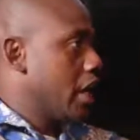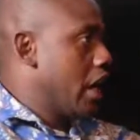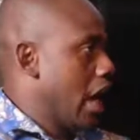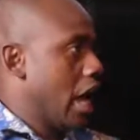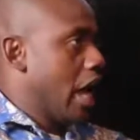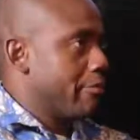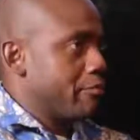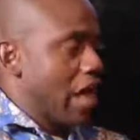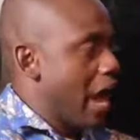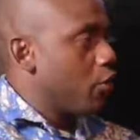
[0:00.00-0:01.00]

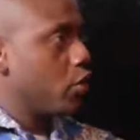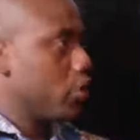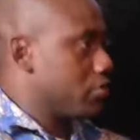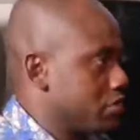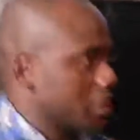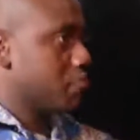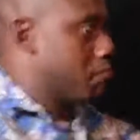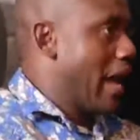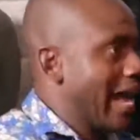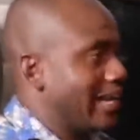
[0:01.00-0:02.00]
I will just
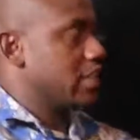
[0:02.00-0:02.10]
buy